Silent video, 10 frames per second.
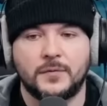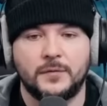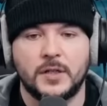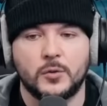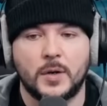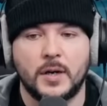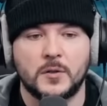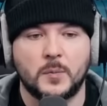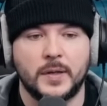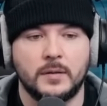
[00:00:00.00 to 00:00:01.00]
15, 20 years
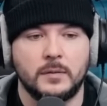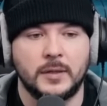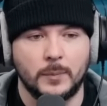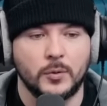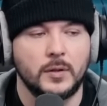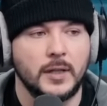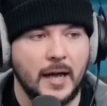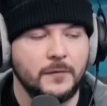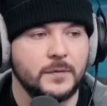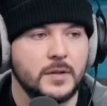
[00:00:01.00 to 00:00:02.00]
has been liberal
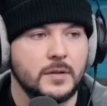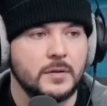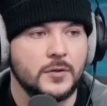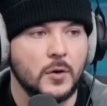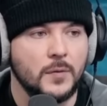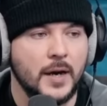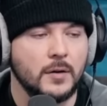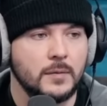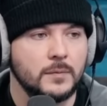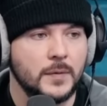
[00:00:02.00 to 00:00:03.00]
left. So
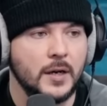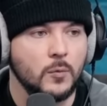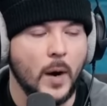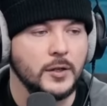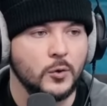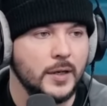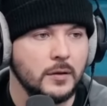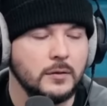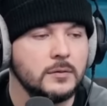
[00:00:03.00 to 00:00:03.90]
they're white critical.